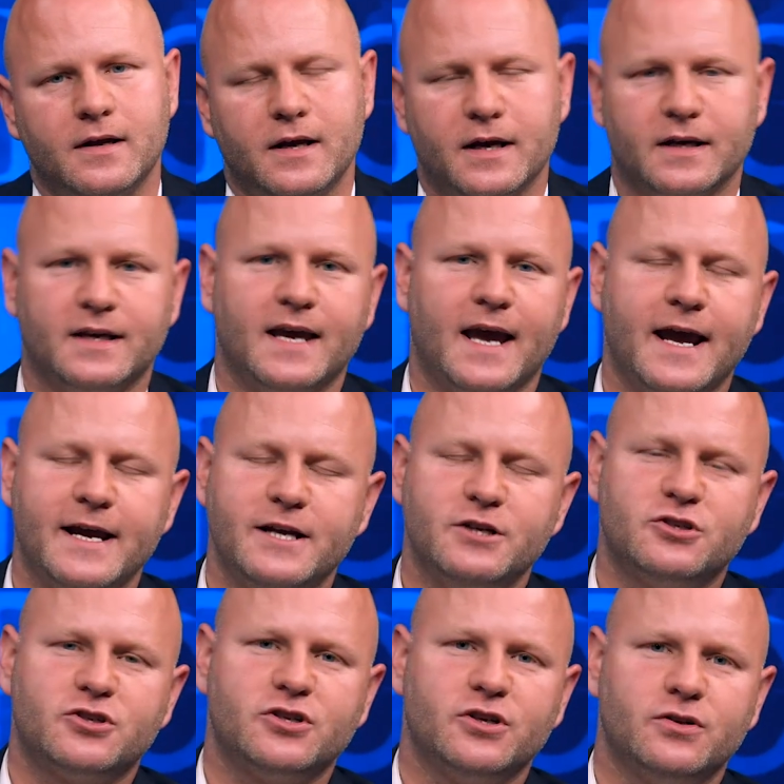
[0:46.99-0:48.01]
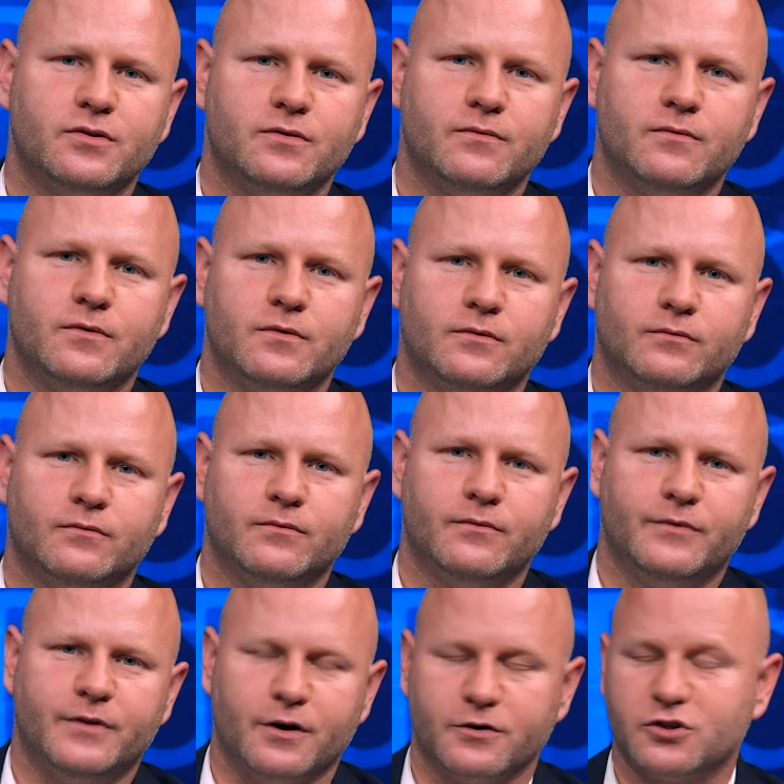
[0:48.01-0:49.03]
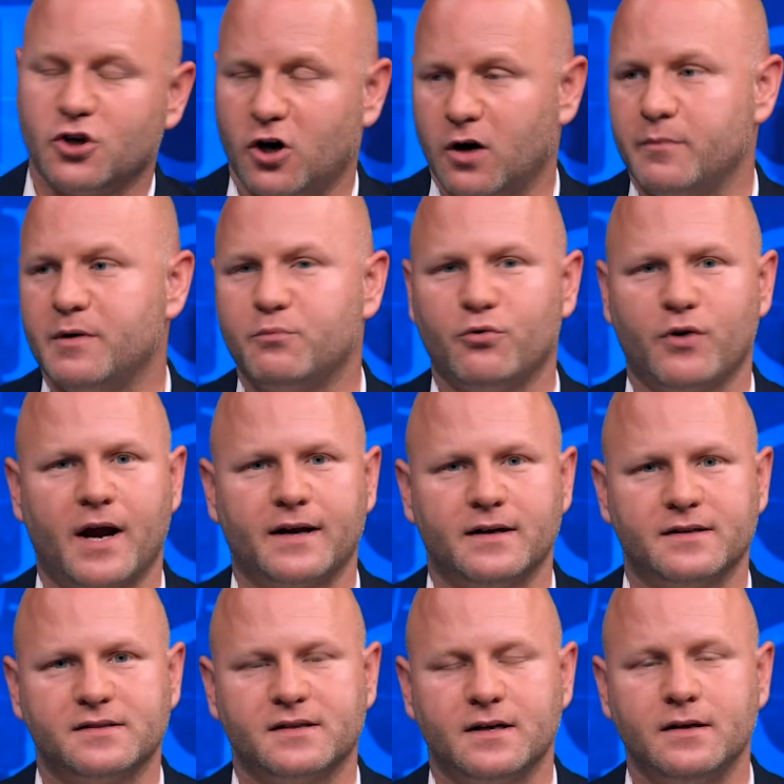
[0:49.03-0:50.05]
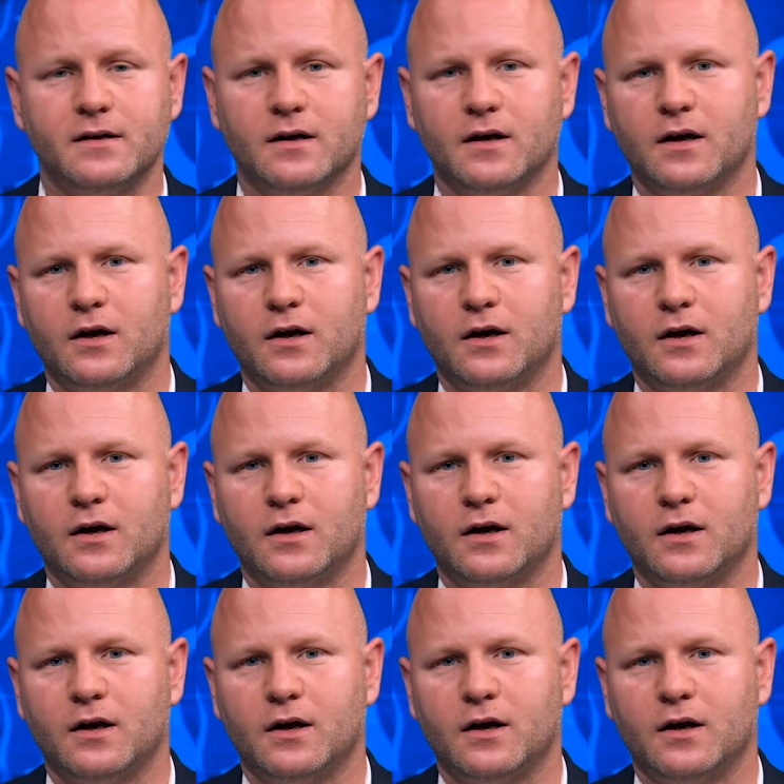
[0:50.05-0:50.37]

It gauged their term in pregnancy,